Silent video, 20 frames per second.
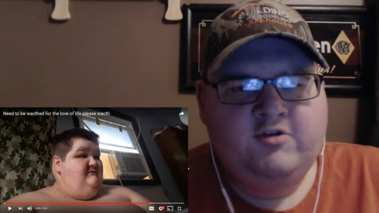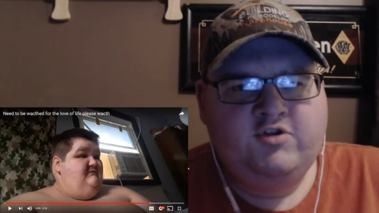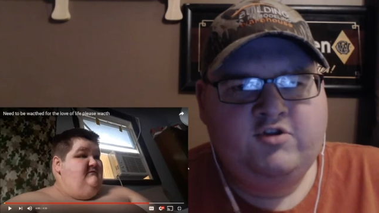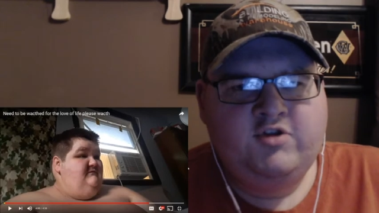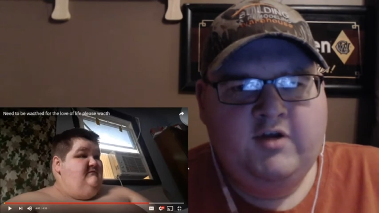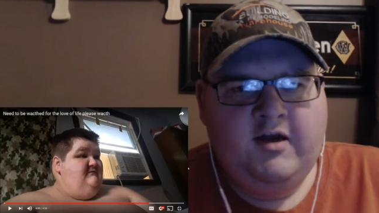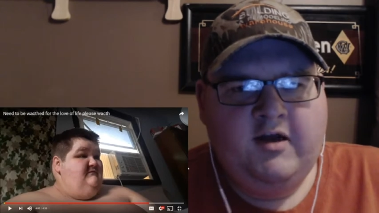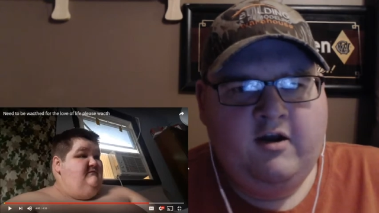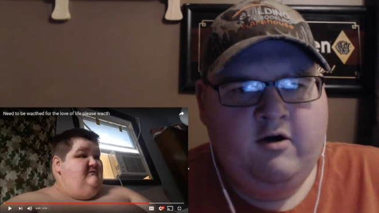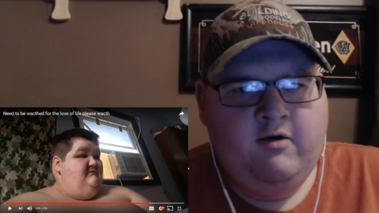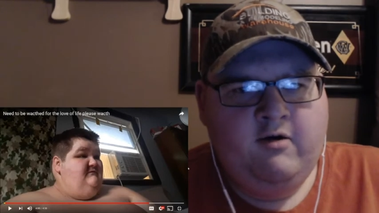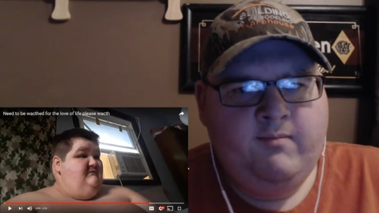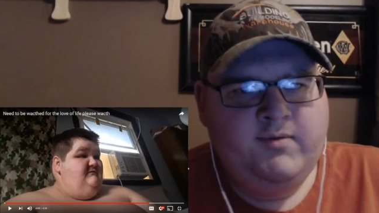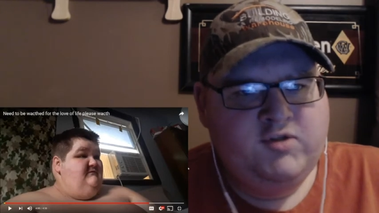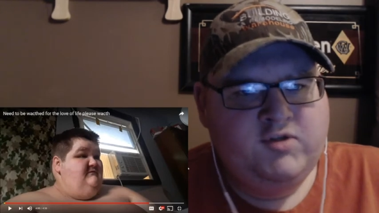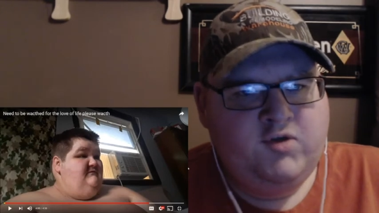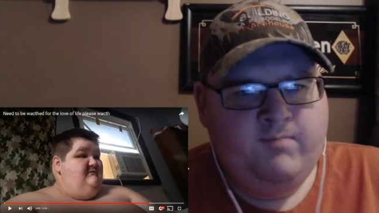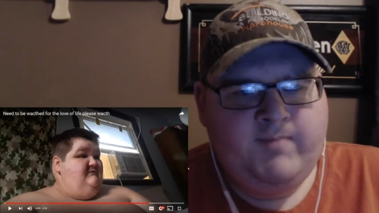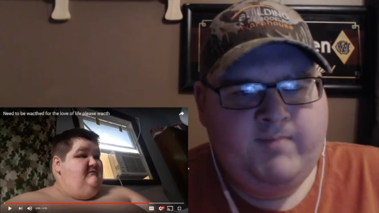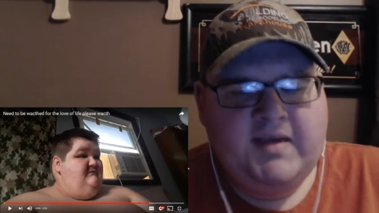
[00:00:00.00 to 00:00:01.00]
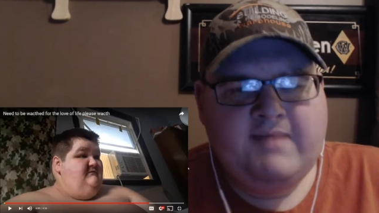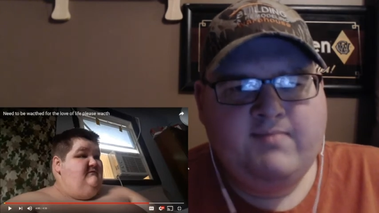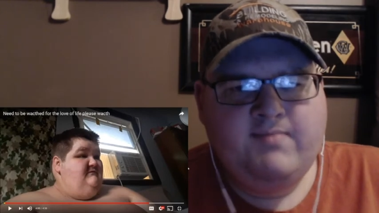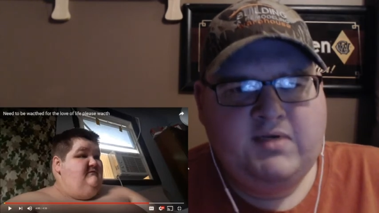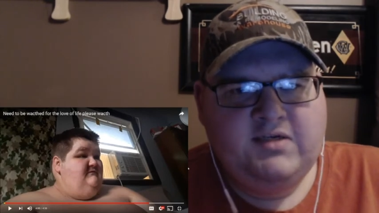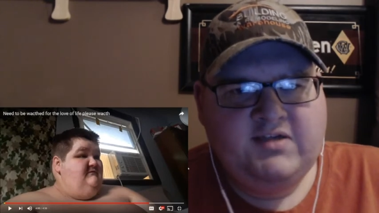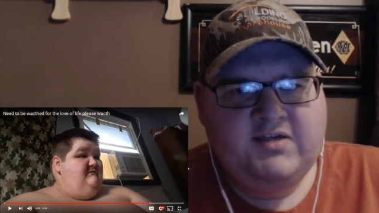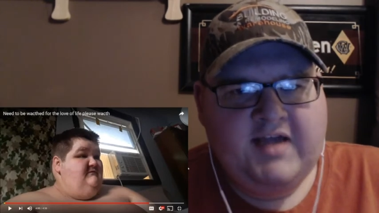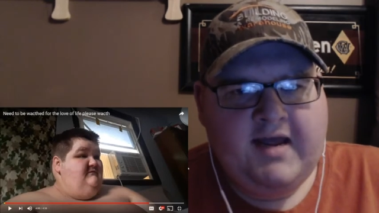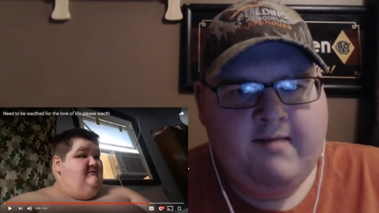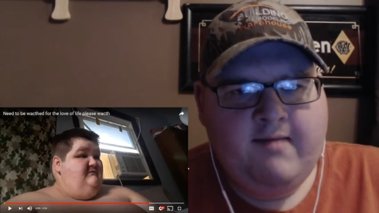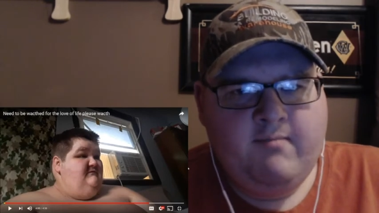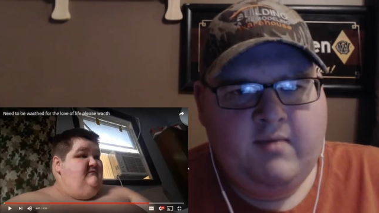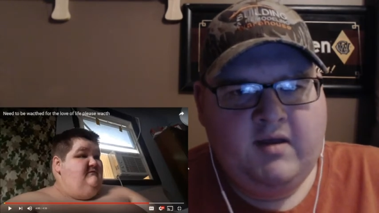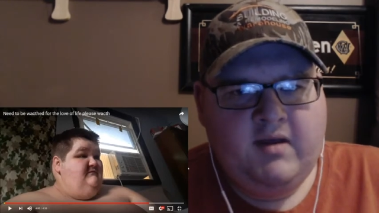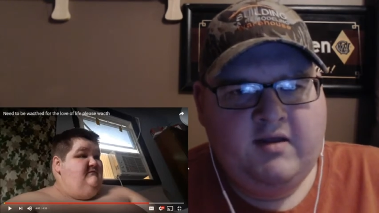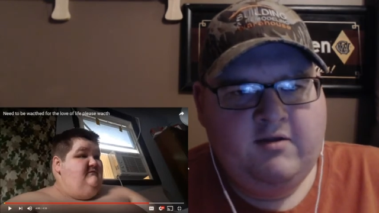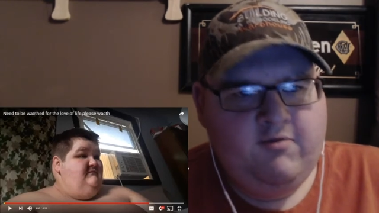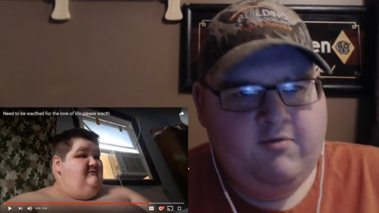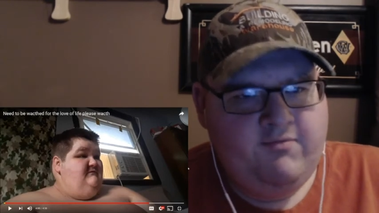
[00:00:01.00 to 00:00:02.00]
Speaker 1: shot a whole bunch of B Bs at me,
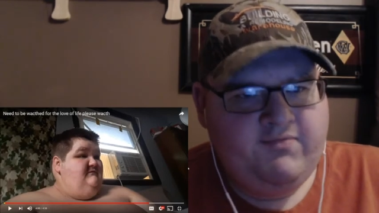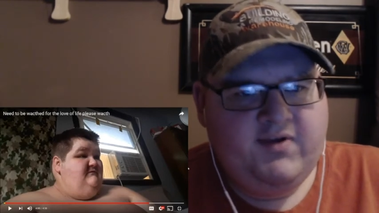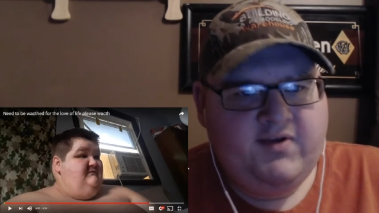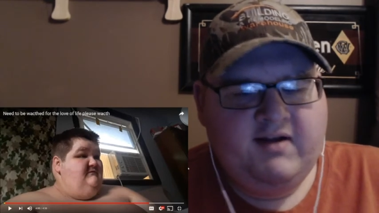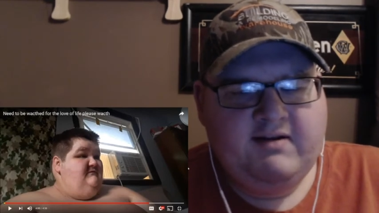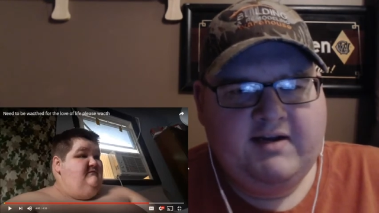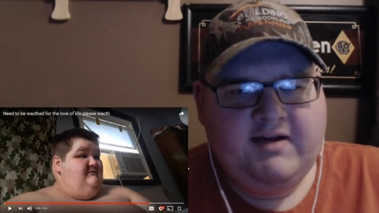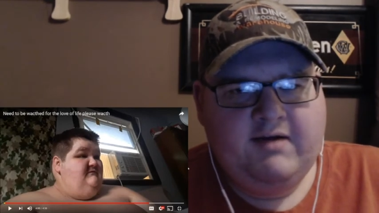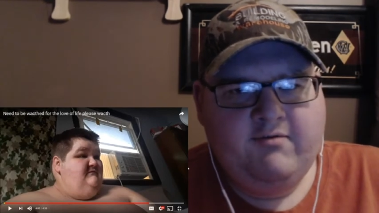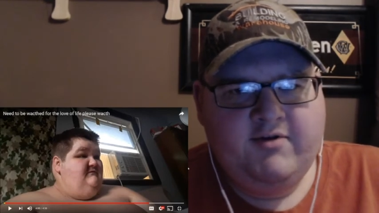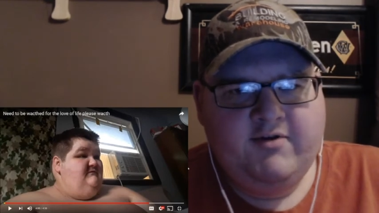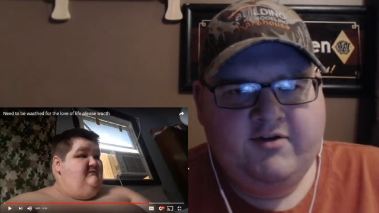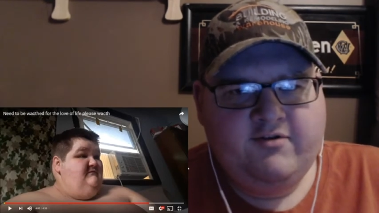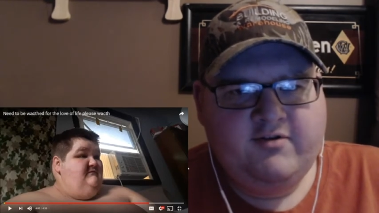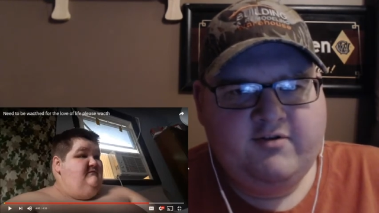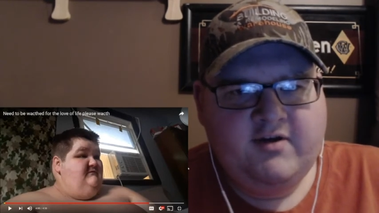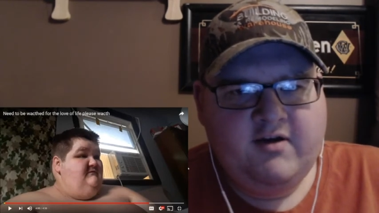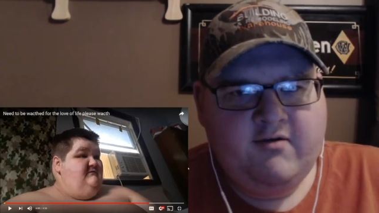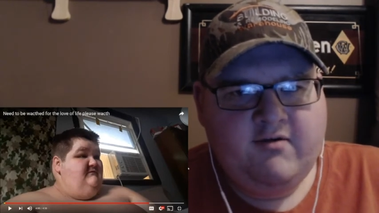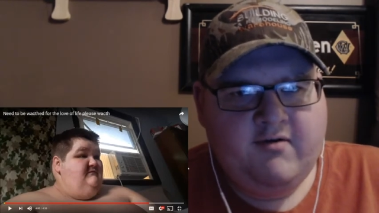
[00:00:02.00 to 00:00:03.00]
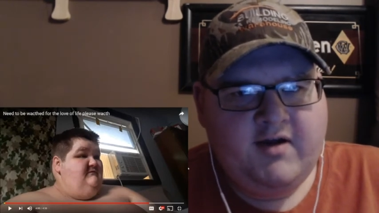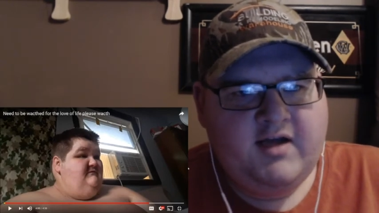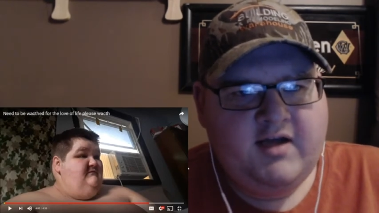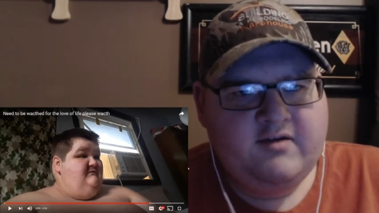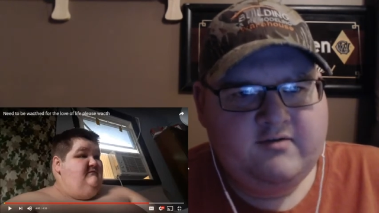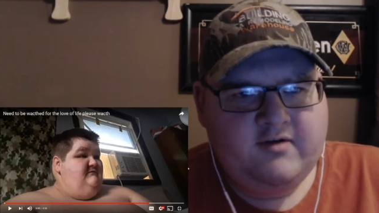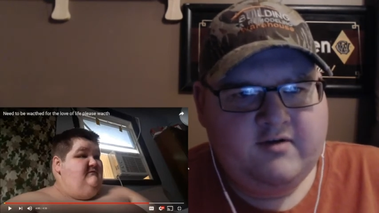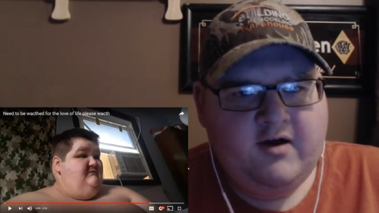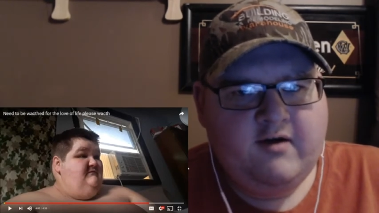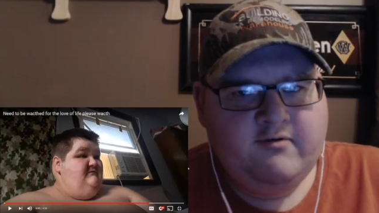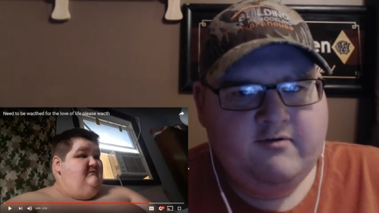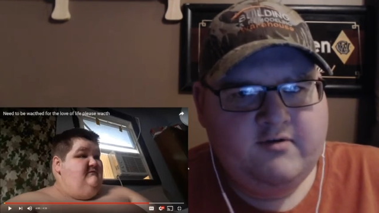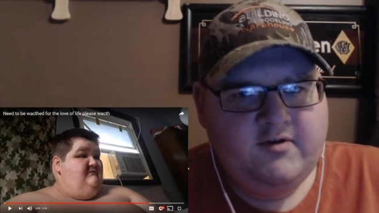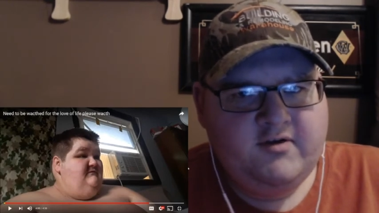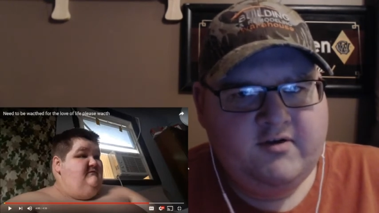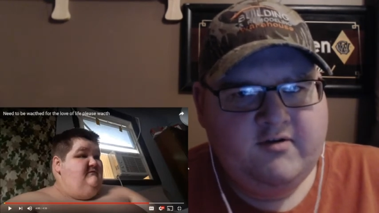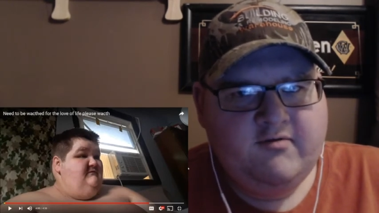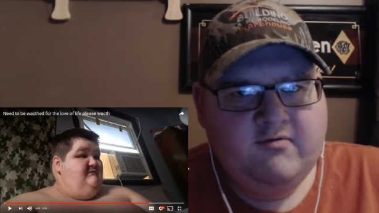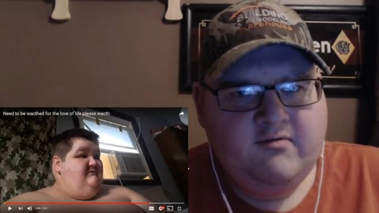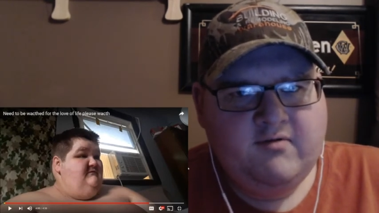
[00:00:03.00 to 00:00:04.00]
you think I want to sit around and talk to
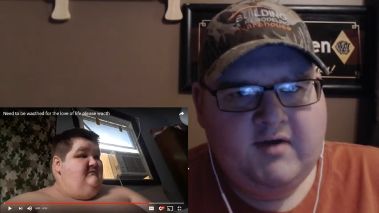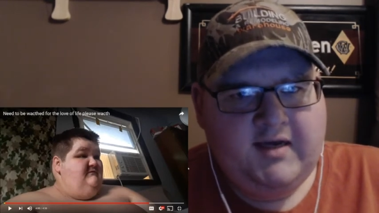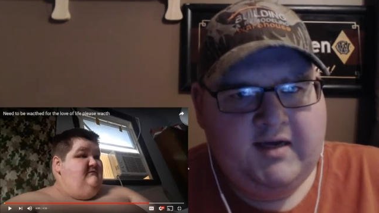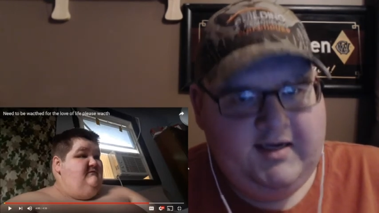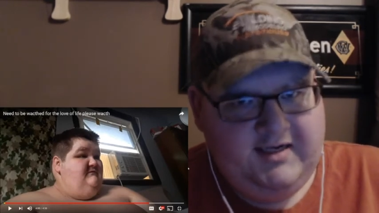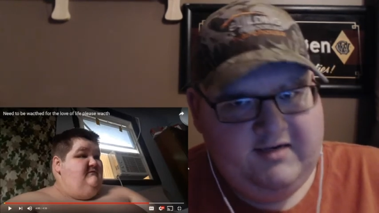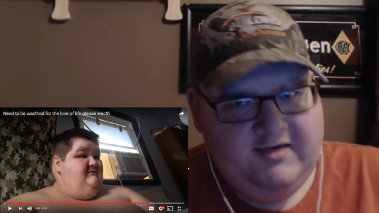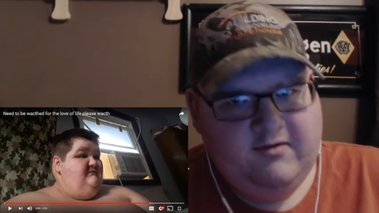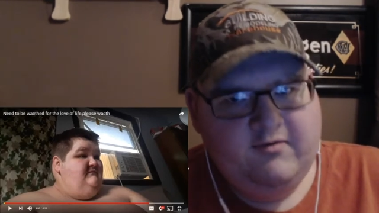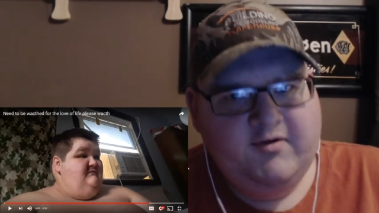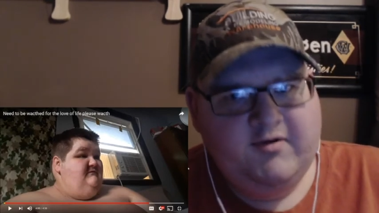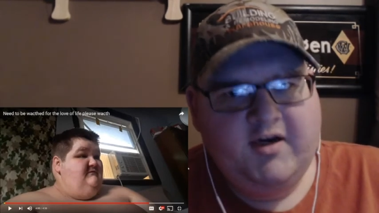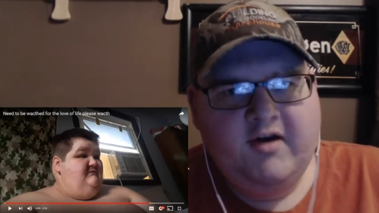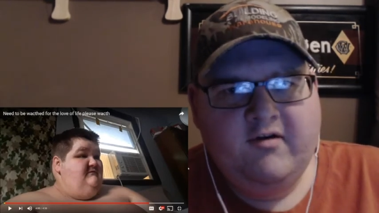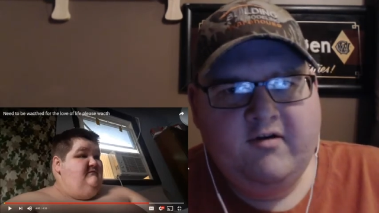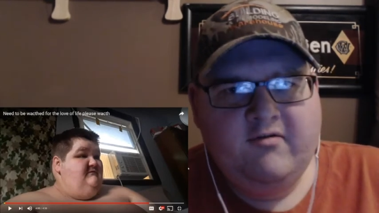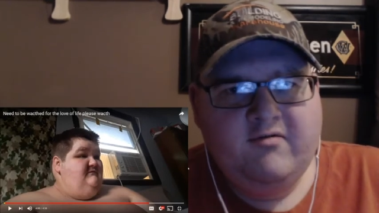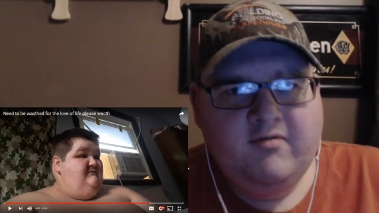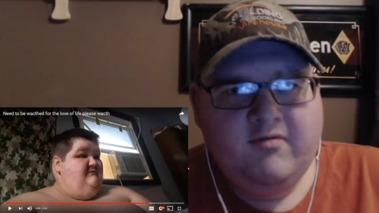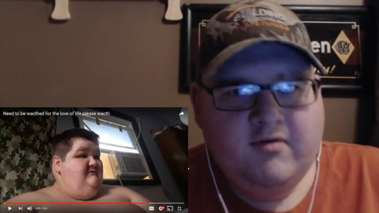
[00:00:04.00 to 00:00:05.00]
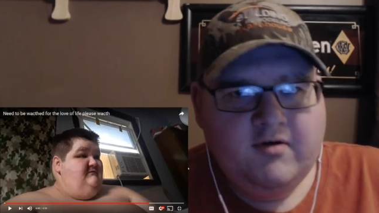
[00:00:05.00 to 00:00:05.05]
you? Hell no.